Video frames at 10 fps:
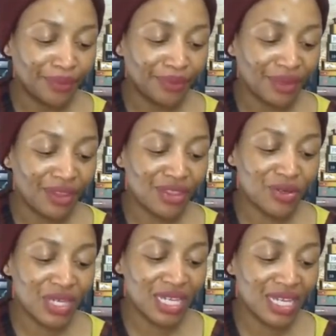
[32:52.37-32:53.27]

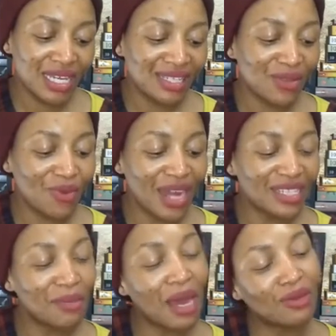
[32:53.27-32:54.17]
3 is the right
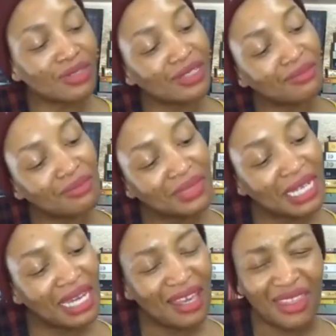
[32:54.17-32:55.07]
amount.
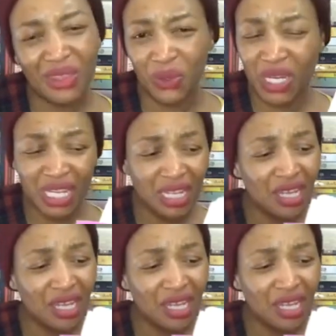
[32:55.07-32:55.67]
3?